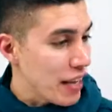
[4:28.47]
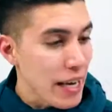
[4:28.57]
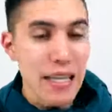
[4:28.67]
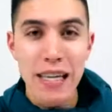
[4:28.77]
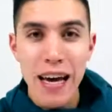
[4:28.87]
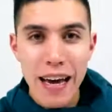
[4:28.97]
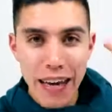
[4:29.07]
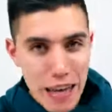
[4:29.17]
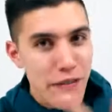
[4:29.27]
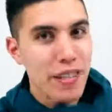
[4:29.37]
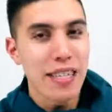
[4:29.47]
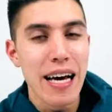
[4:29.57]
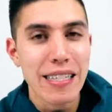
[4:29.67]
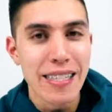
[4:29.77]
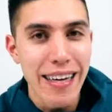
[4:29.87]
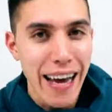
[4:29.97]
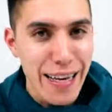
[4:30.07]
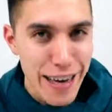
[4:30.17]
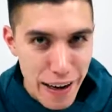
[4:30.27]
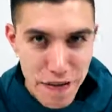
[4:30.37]
of keys, even tested
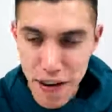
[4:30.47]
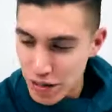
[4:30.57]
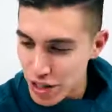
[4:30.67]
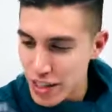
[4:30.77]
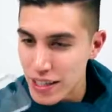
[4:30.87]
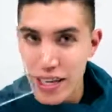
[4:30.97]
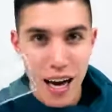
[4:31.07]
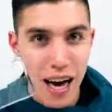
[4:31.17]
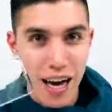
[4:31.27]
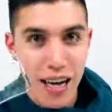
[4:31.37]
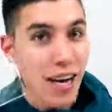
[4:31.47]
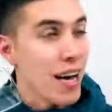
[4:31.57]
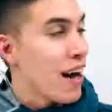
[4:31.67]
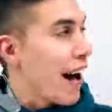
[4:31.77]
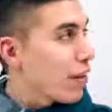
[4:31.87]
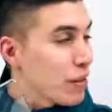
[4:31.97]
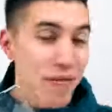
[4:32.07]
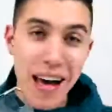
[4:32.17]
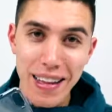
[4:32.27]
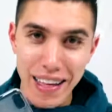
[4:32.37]
a knife out to this guy. I
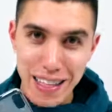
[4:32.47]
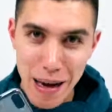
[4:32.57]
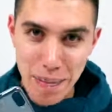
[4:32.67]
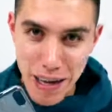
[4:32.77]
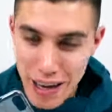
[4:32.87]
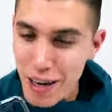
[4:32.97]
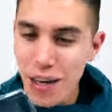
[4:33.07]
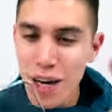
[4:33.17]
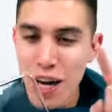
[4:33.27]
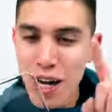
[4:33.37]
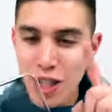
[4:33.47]
leave that linked up here.